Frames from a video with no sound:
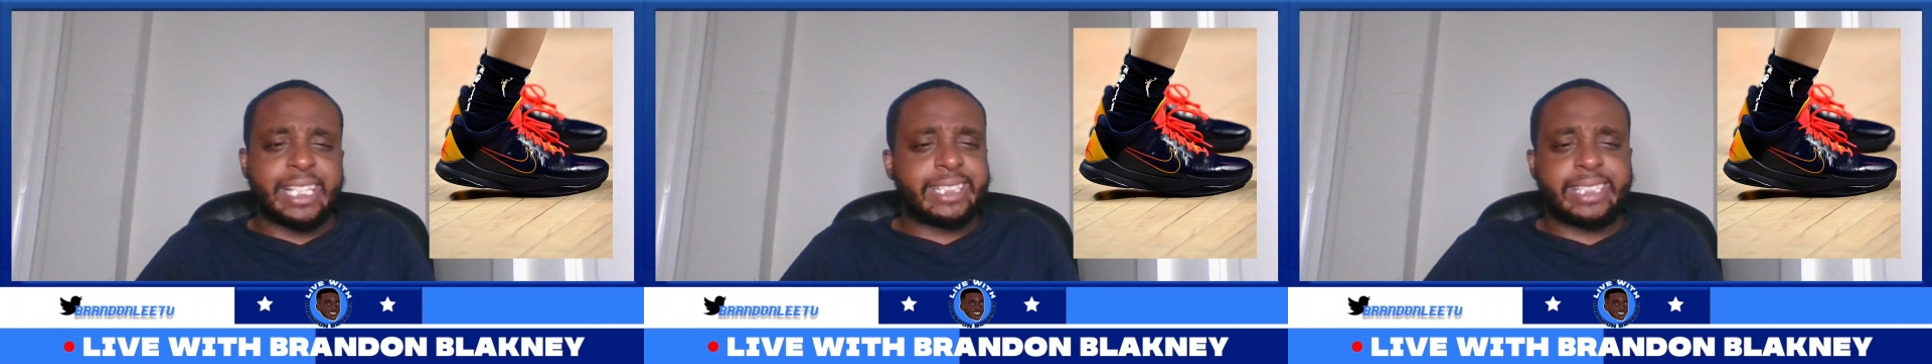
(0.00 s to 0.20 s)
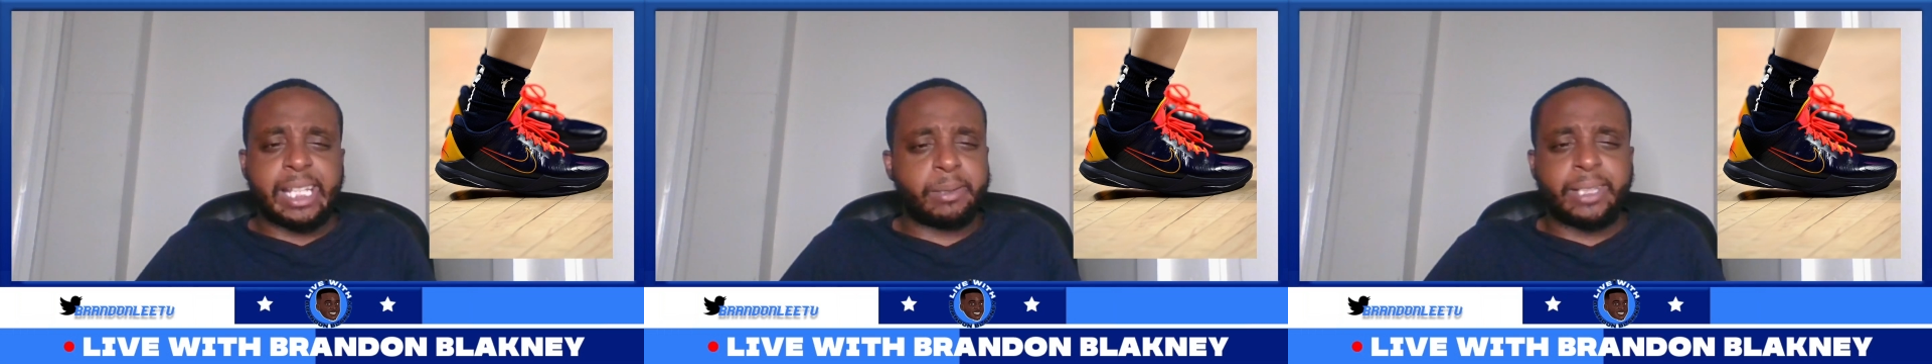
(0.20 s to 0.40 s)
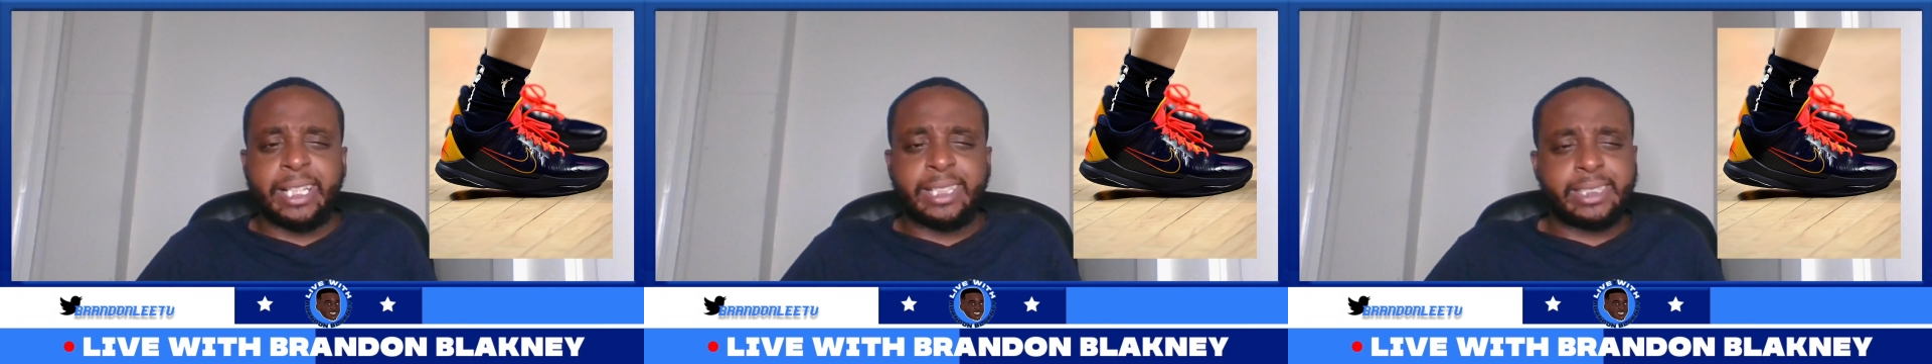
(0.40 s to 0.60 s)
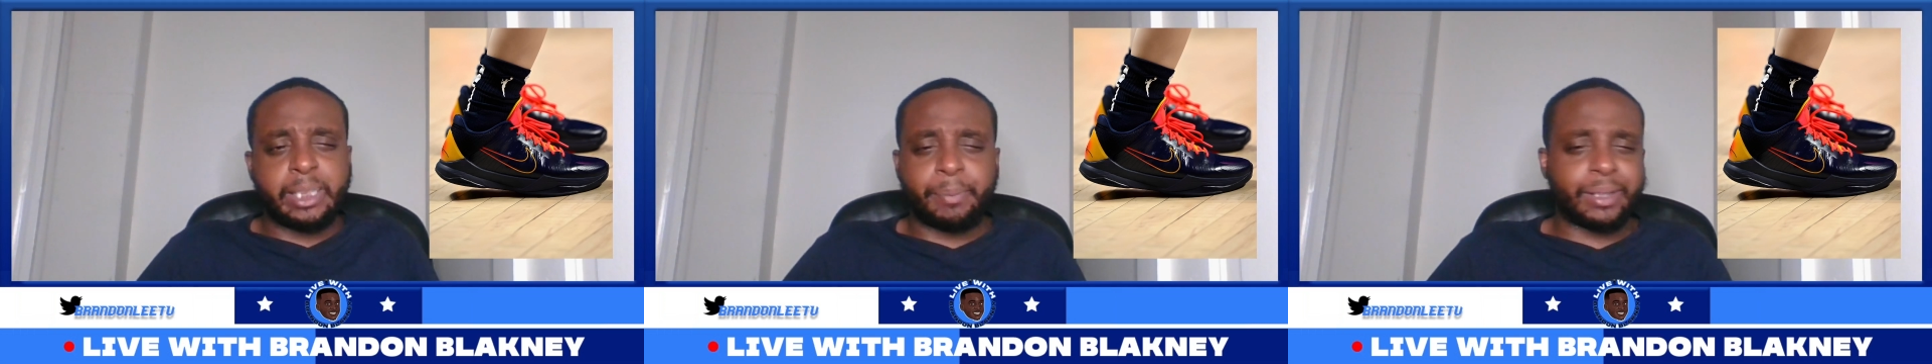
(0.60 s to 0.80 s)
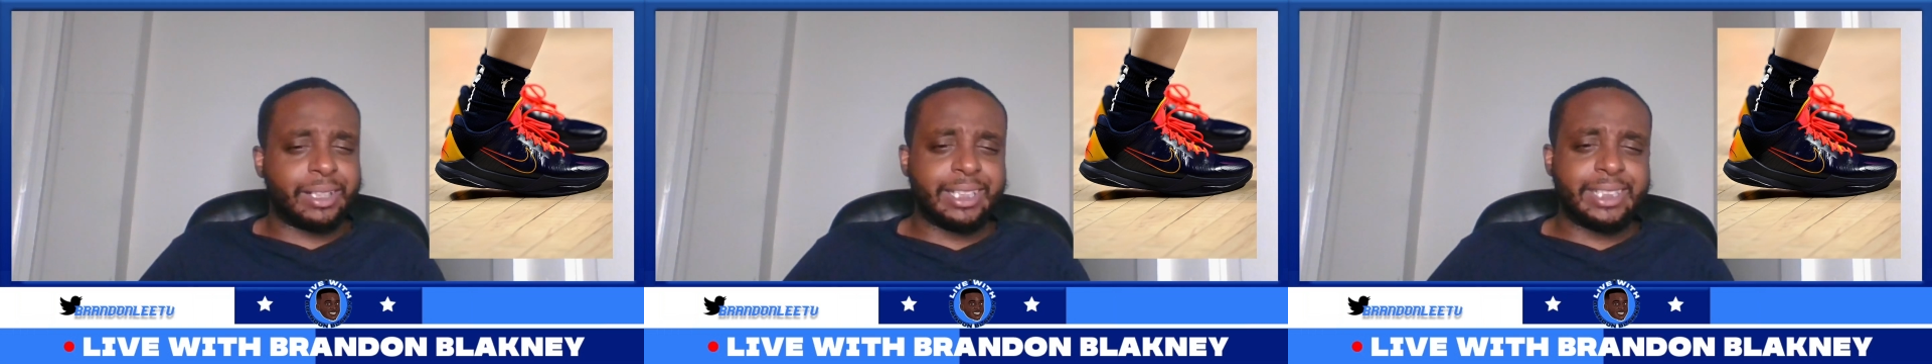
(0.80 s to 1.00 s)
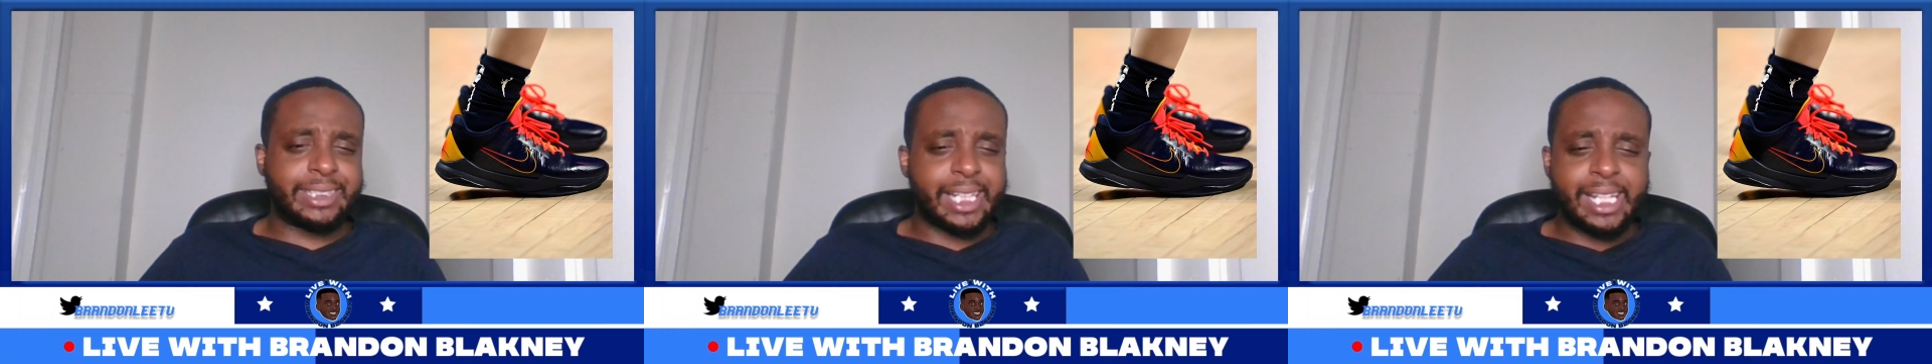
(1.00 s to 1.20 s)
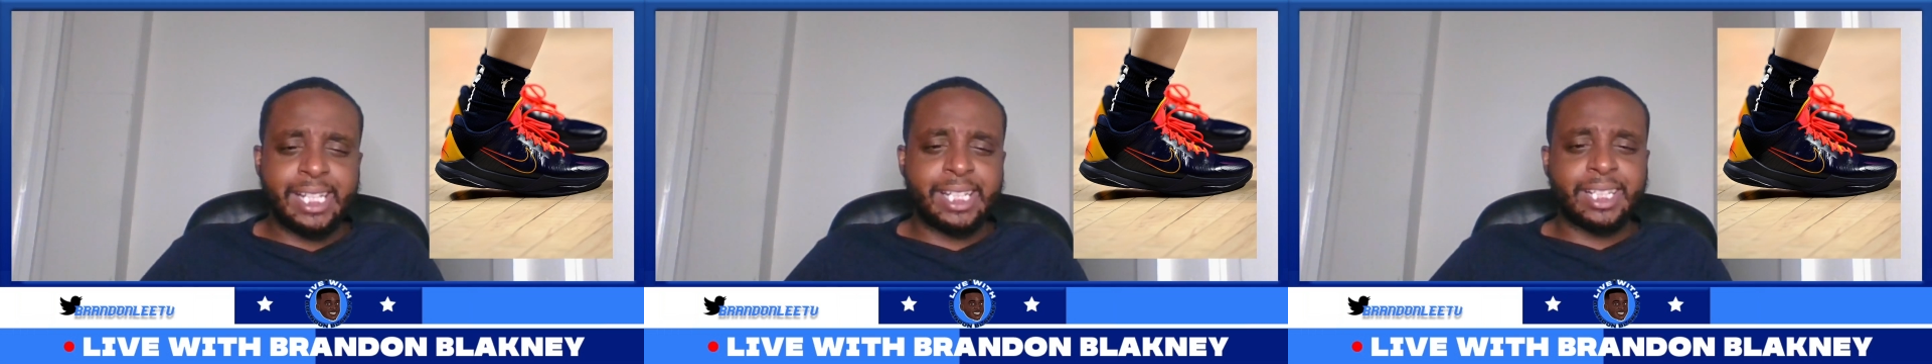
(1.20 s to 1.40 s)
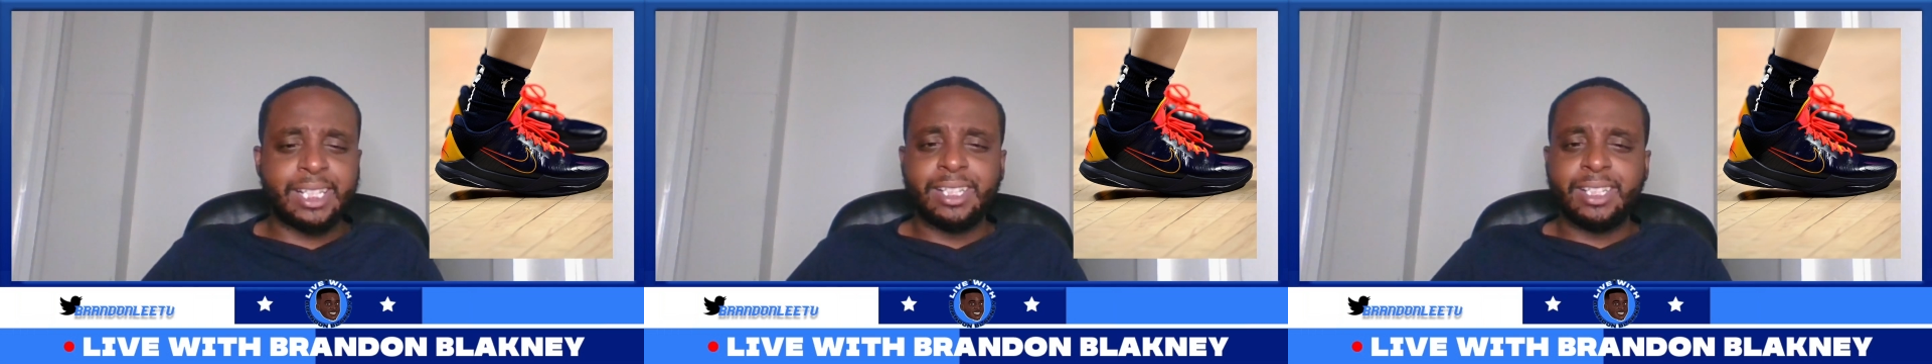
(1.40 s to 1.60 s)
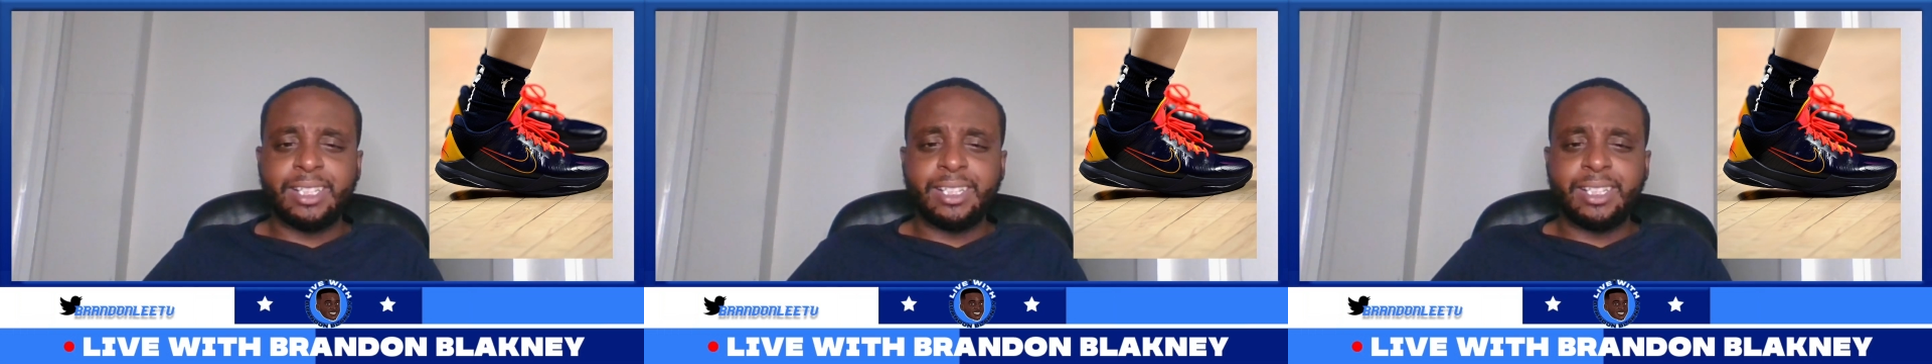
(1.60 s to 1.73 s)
they typically take.